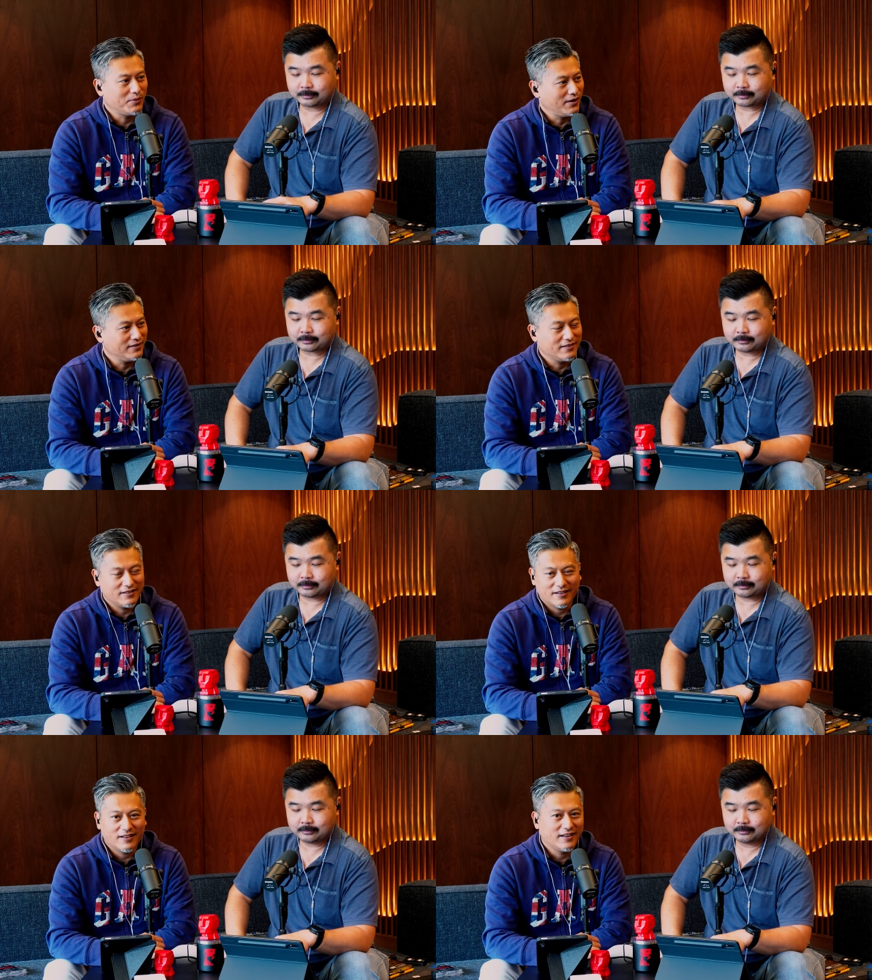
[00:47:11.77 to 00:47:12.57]
Speaker 1: But
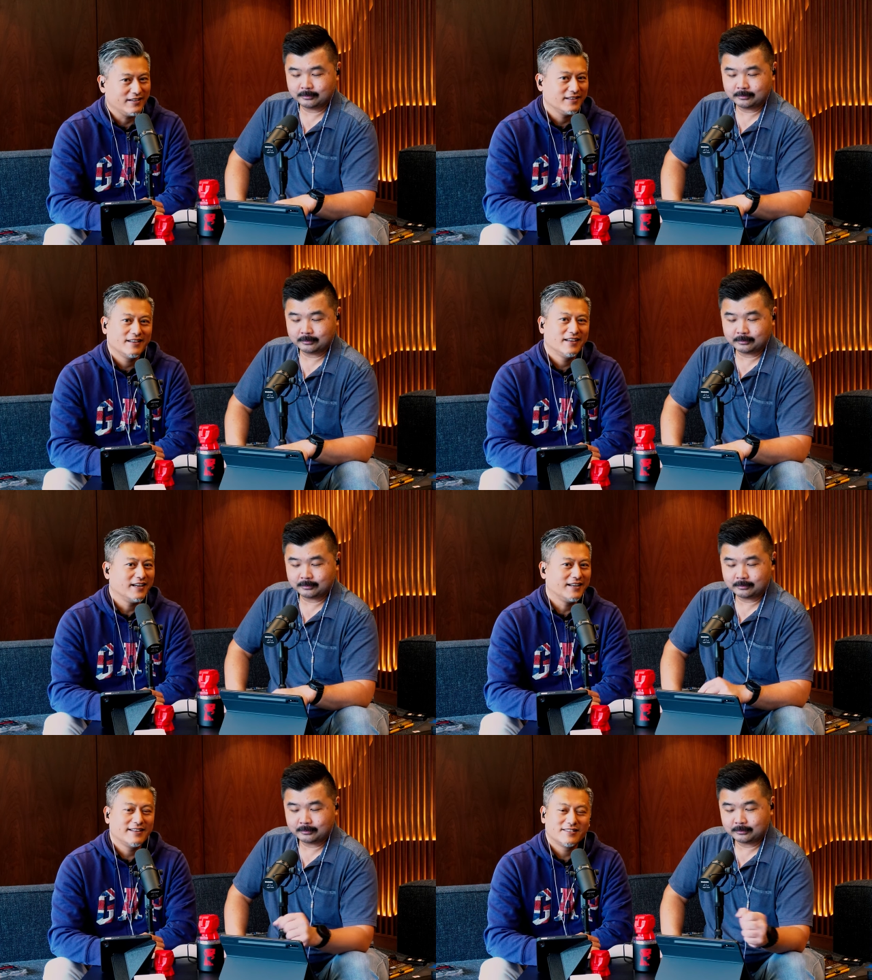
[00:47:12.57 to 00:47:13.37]
hey,
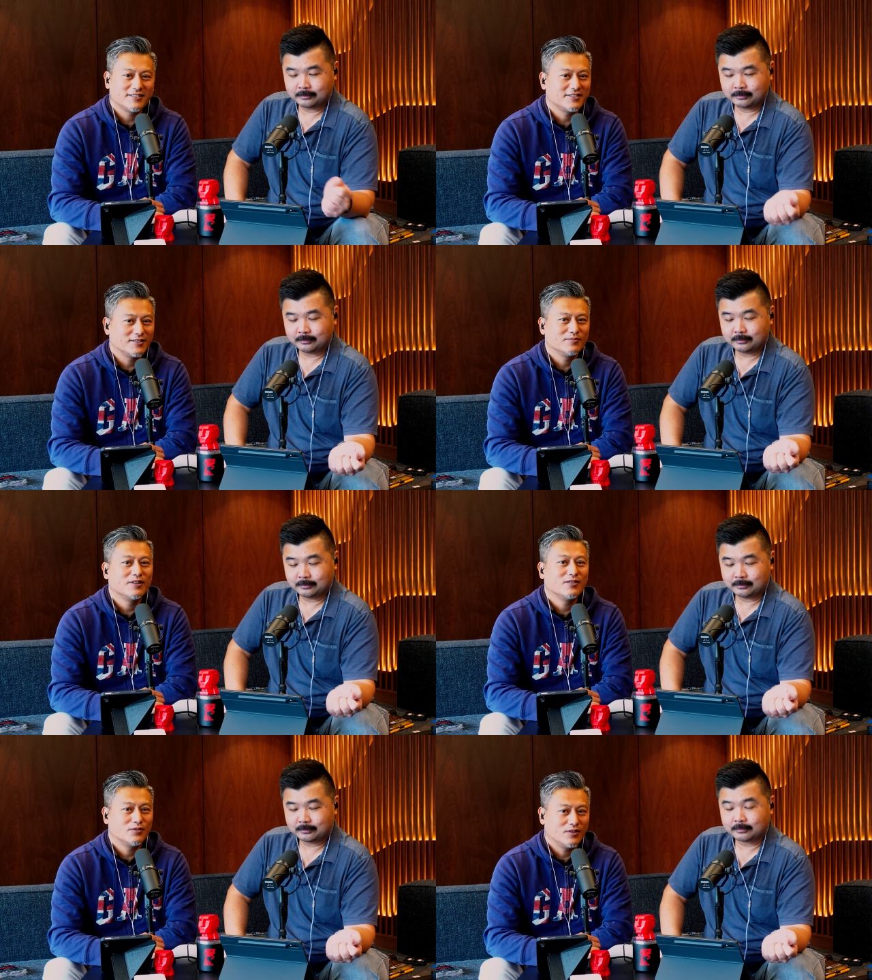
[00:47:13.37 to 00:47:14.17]
a clean
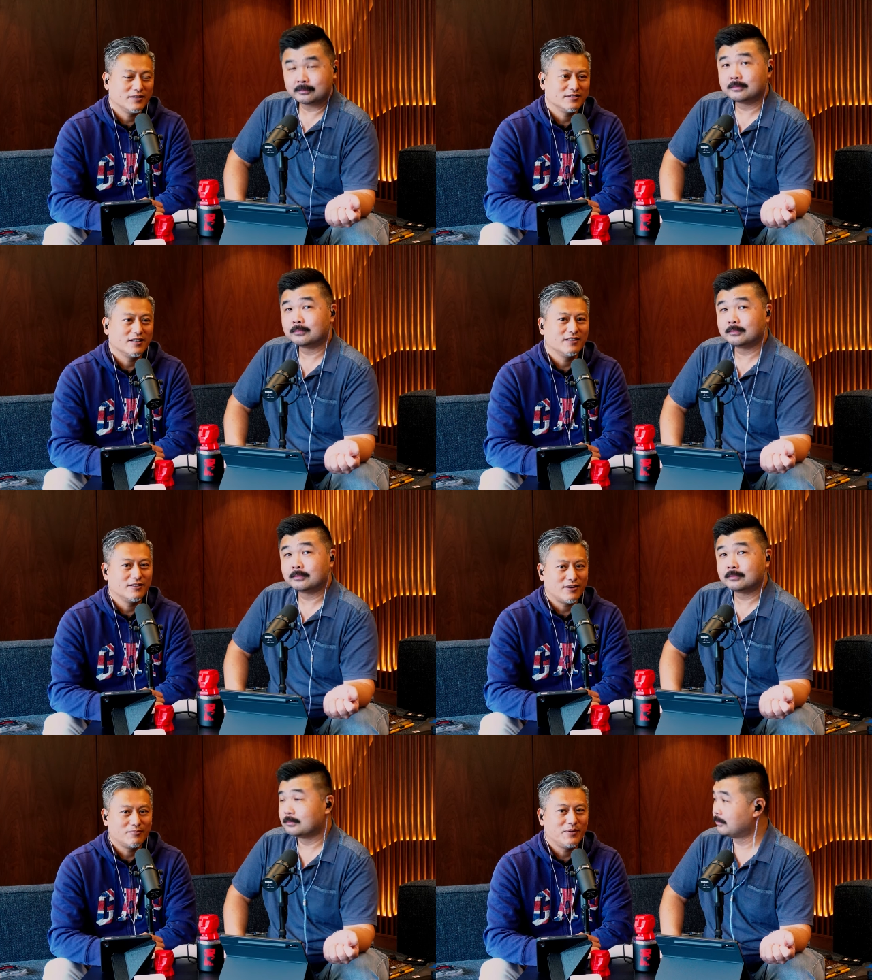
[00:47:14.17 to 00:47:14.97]
system runs a
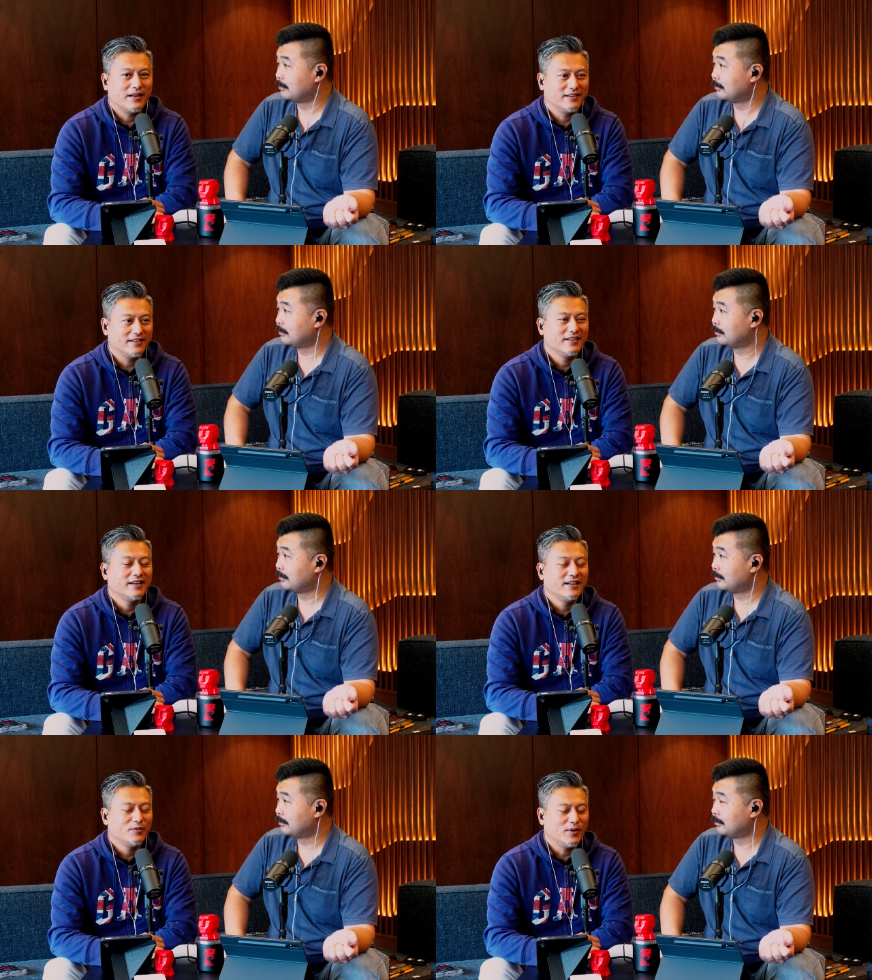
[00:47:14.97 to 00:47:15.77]
lot better
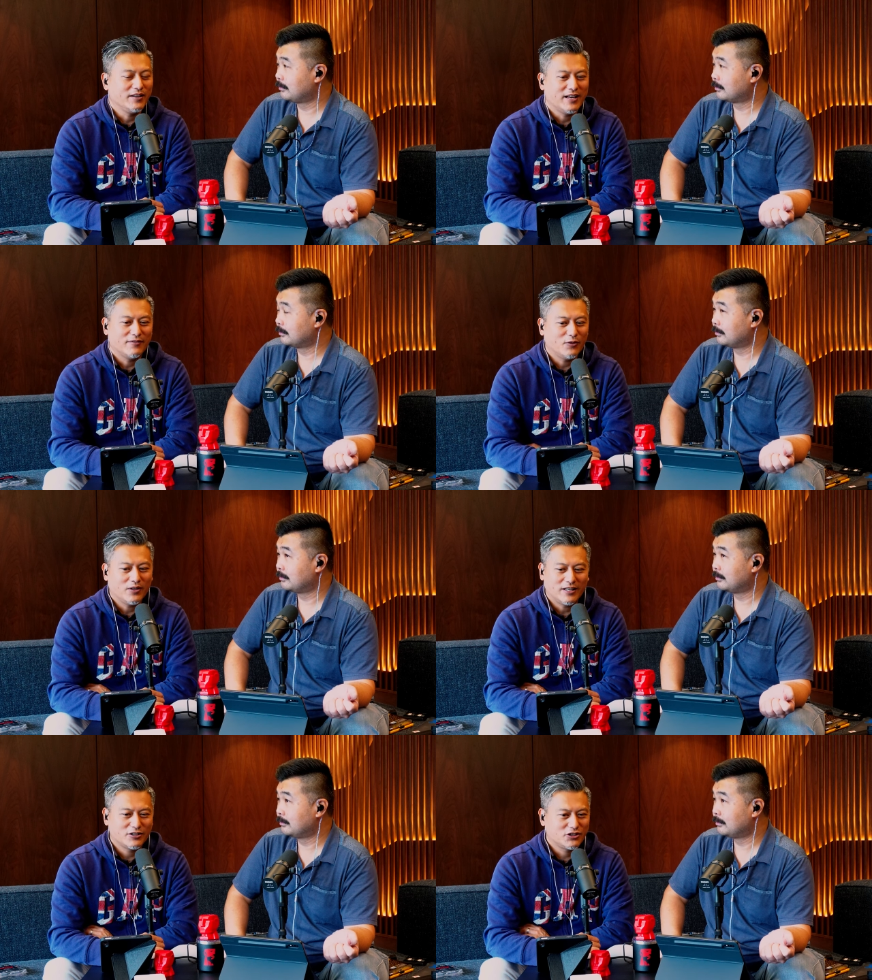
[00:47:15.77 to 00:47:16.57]
when you have
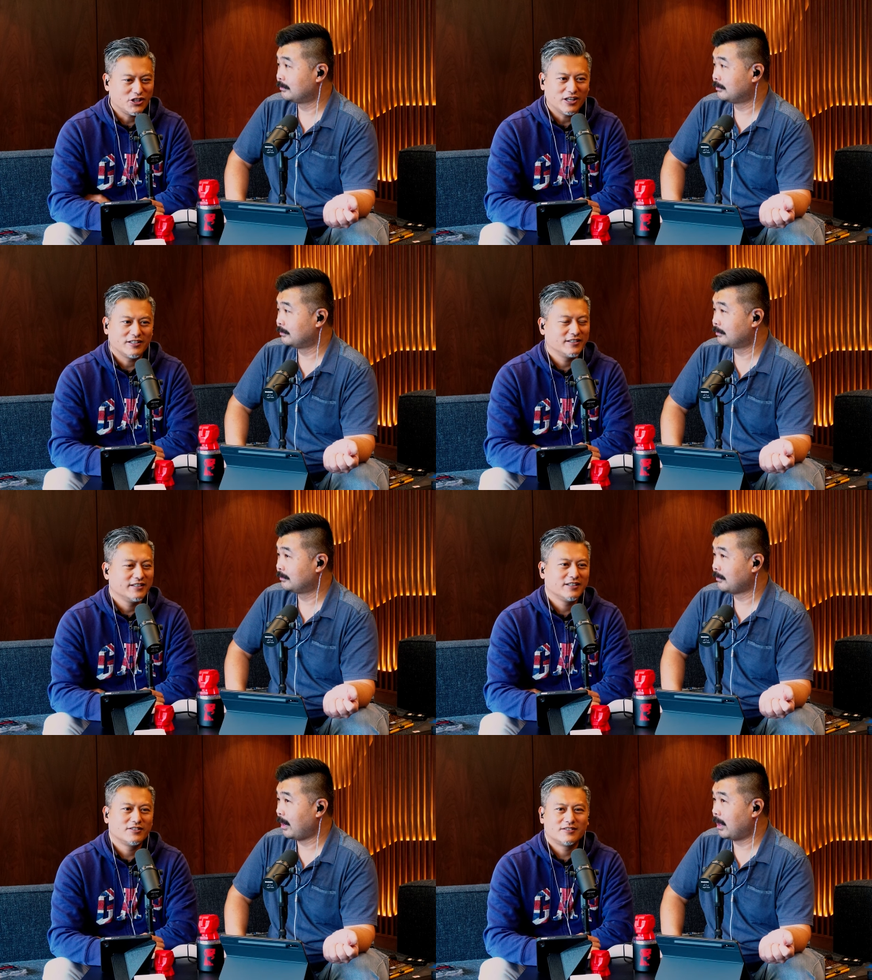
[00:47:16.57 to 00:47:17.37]
all that junk
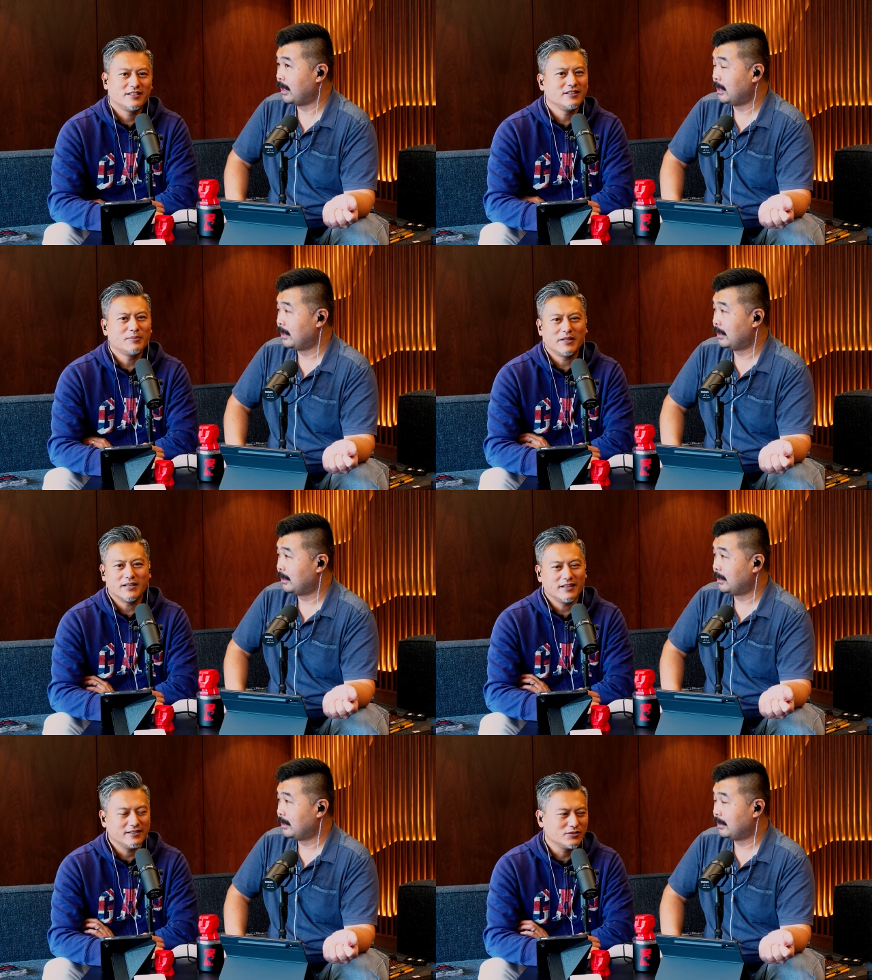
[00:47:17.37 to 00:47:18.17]
because you're going to
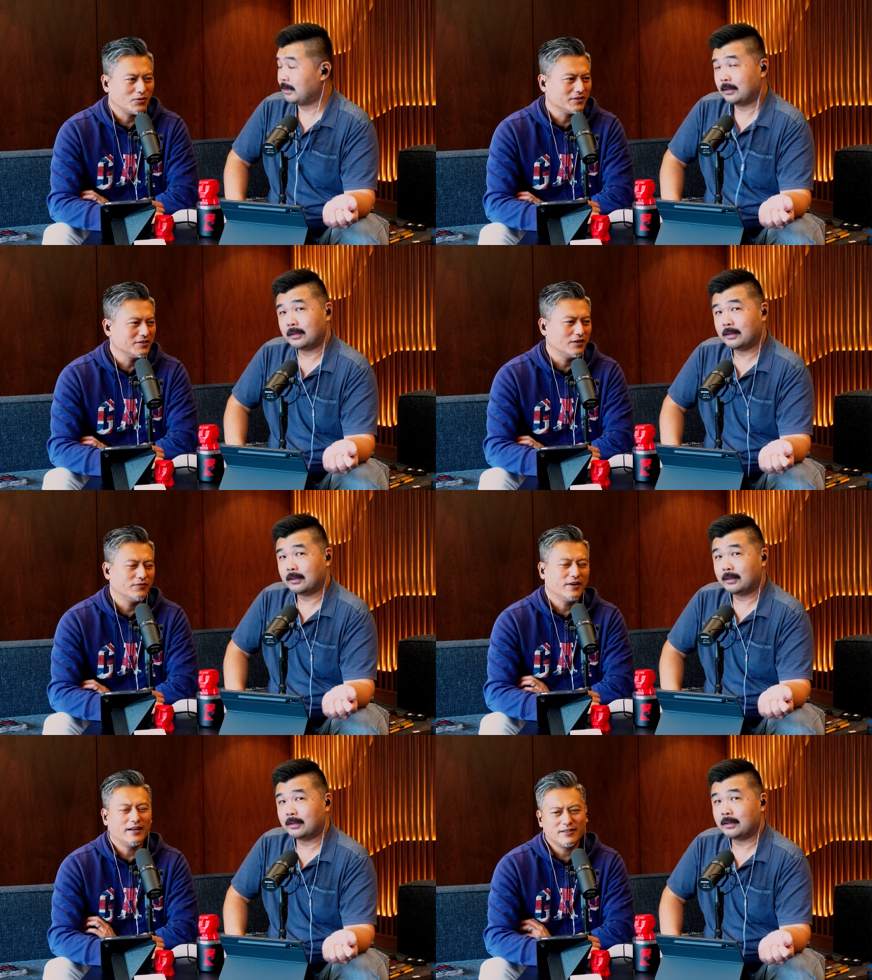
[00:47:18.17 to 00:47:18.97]
be installing
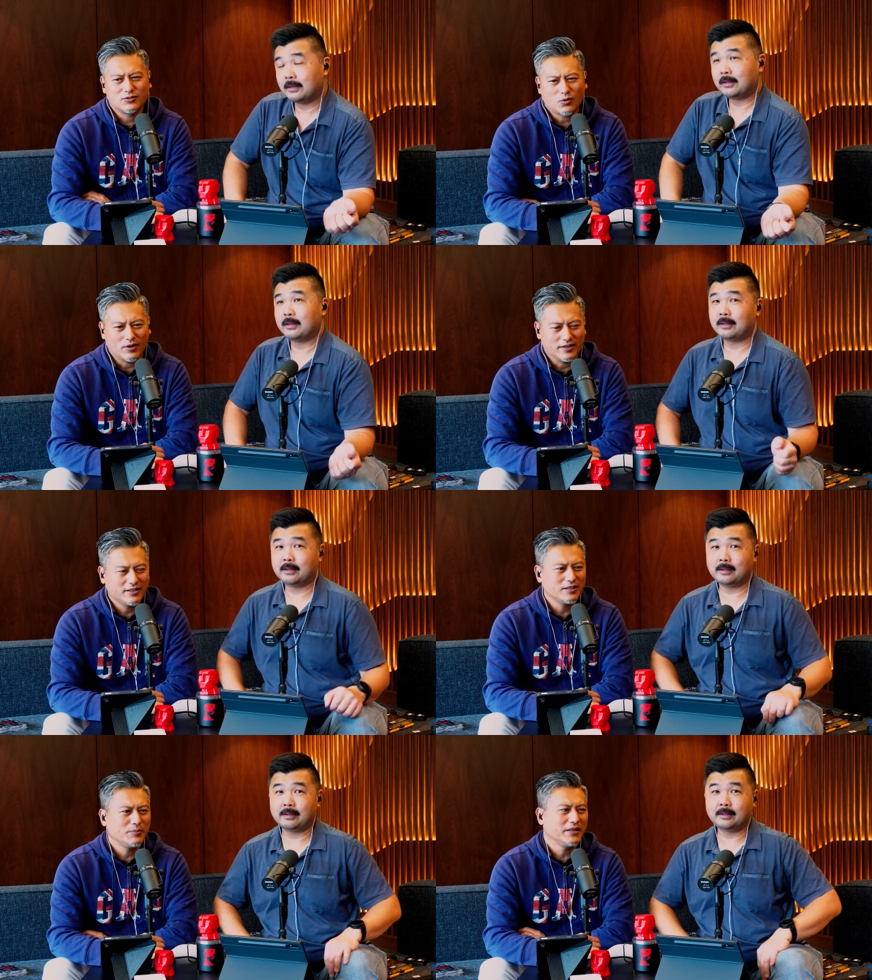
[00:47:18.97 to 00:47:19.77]
stuff, uninstalling.
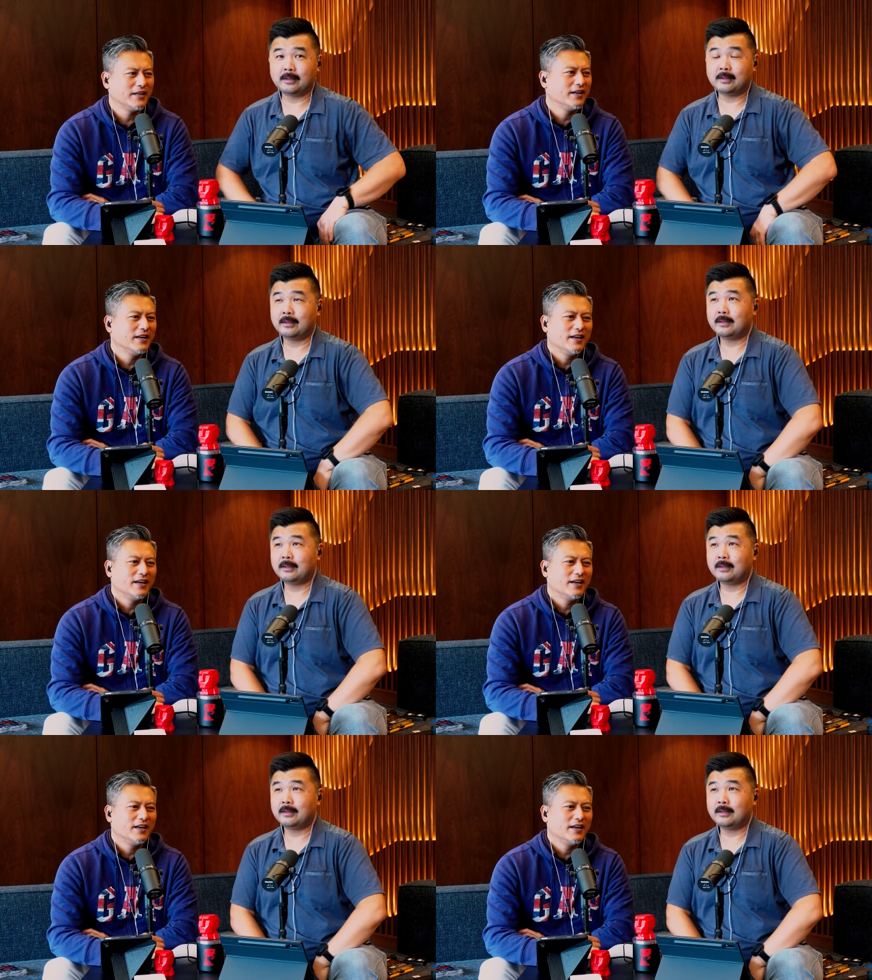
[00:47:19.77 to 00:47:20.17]
You're going to be